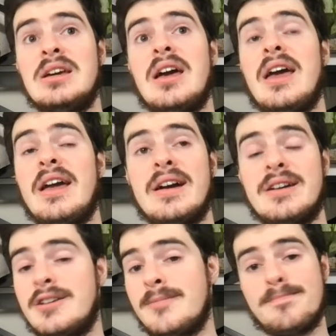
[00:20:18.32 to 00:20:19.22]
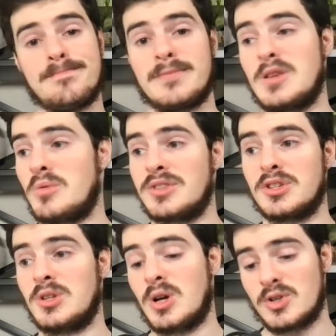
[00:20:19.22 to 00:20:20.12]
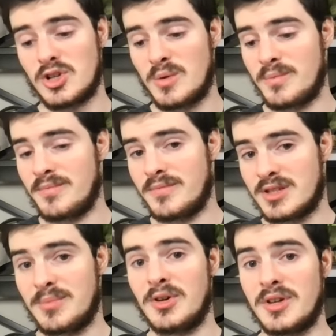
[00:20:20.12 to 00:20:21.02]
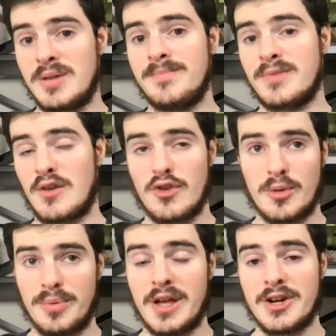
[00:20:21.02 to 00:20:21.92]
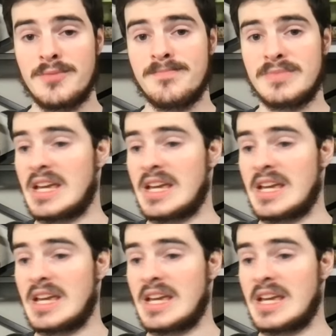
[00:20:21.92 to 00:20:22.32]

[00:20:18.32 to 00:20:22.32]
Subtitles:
And you want the long-term stability if you're a player.